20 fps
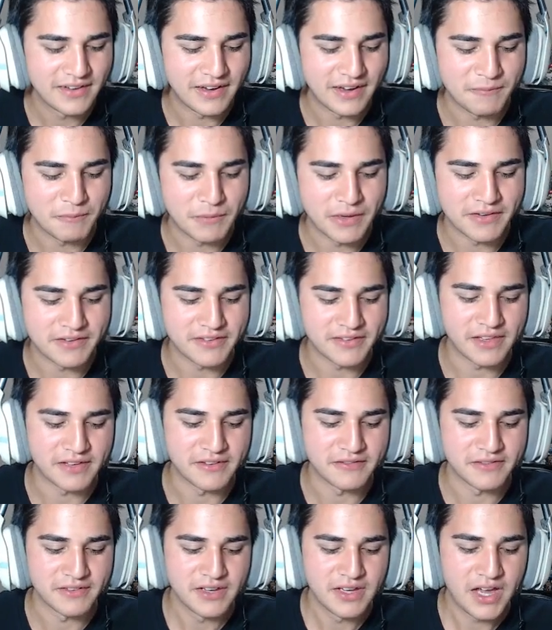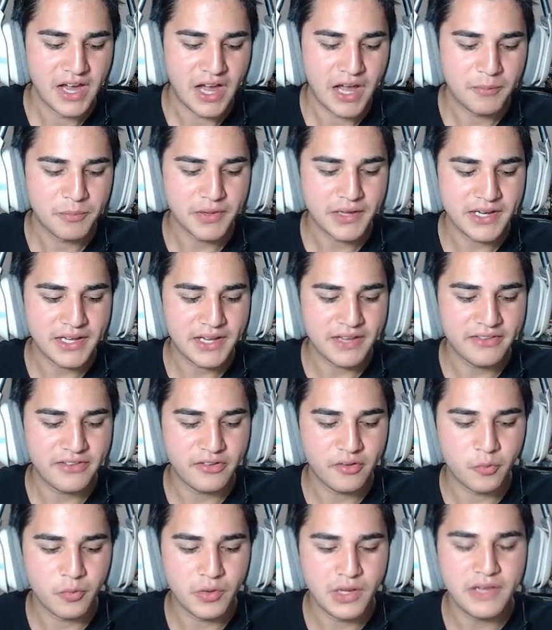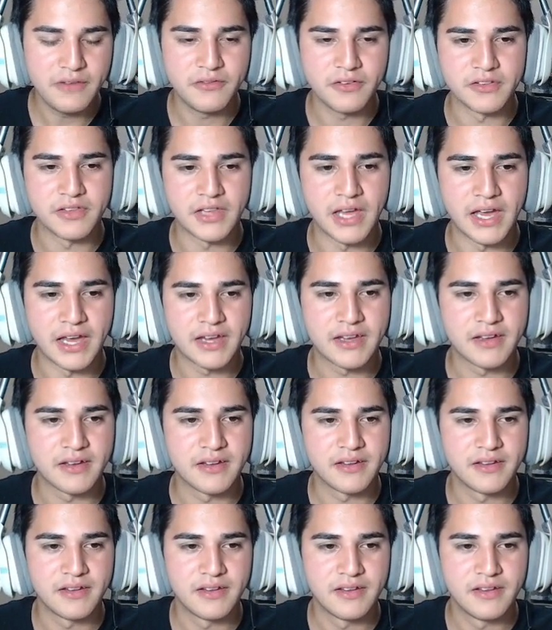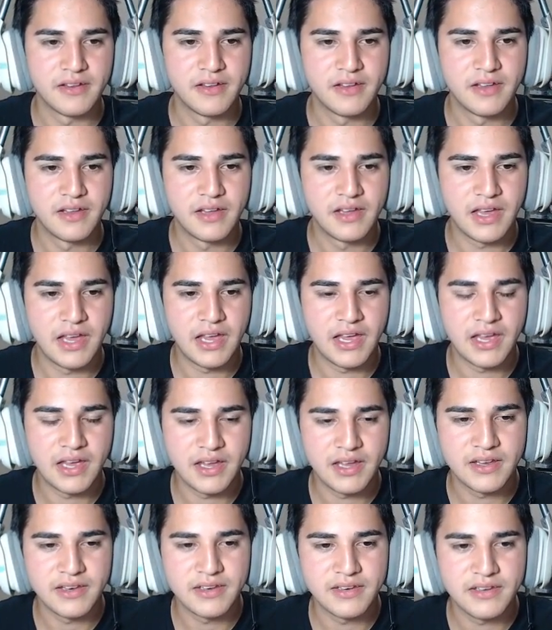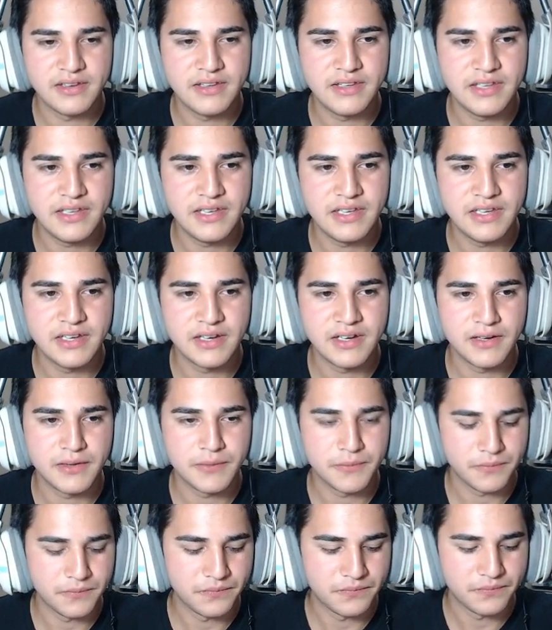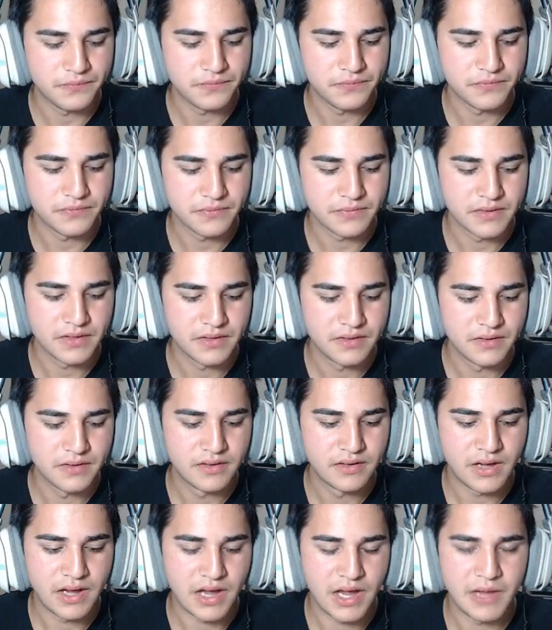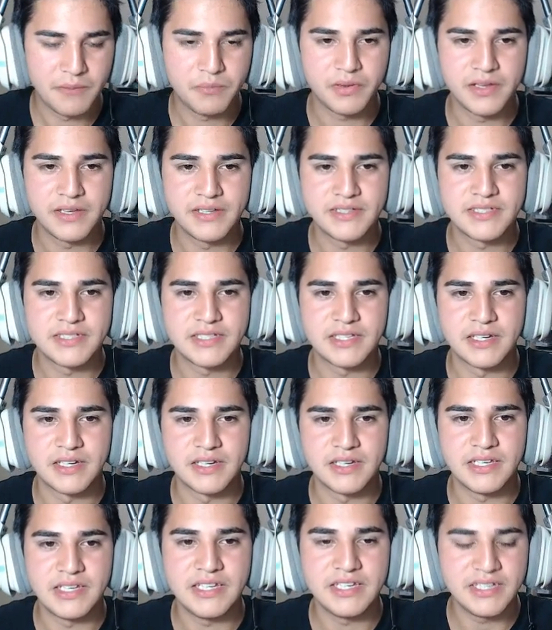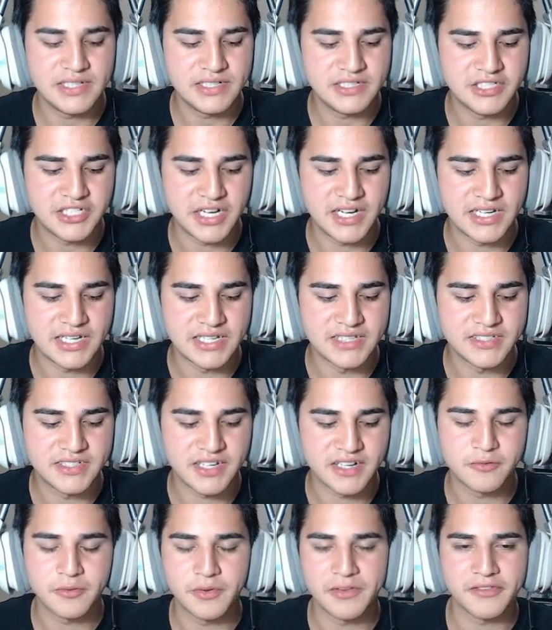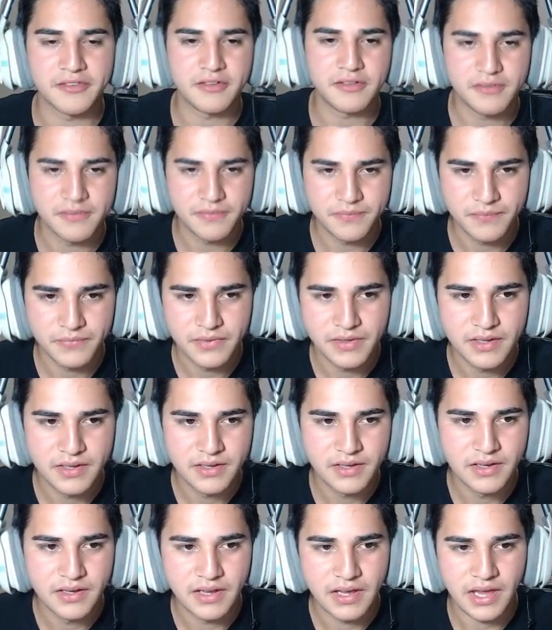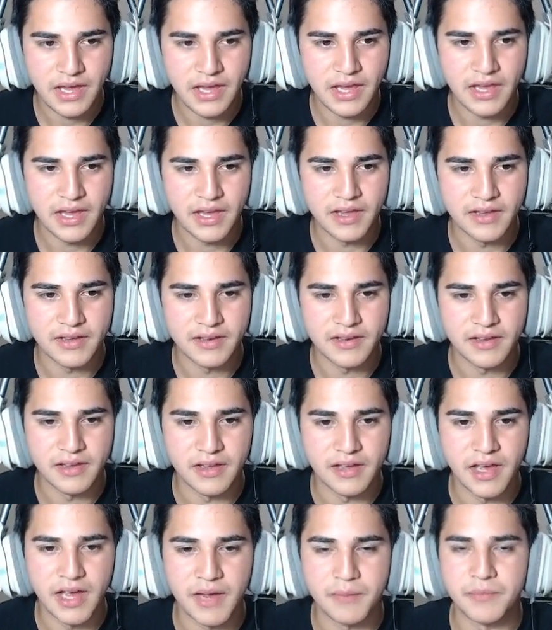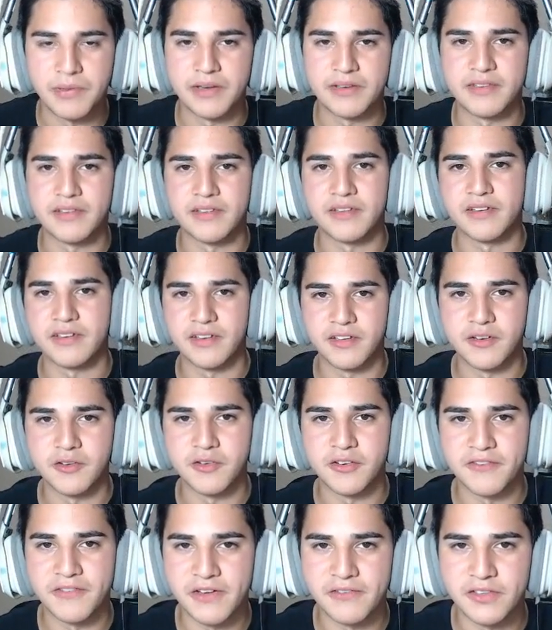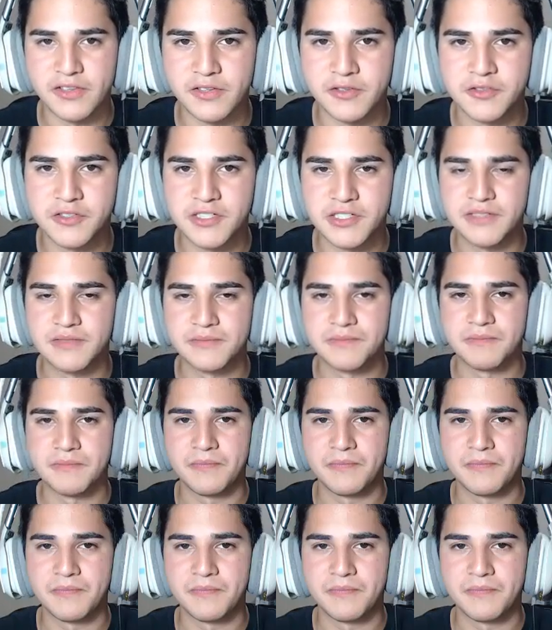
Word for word: I must have. I played against the Weevil deck, and he um, I placed uh, he did Jade Insect Whistle, and uh, I picked the Cocoon of Evolution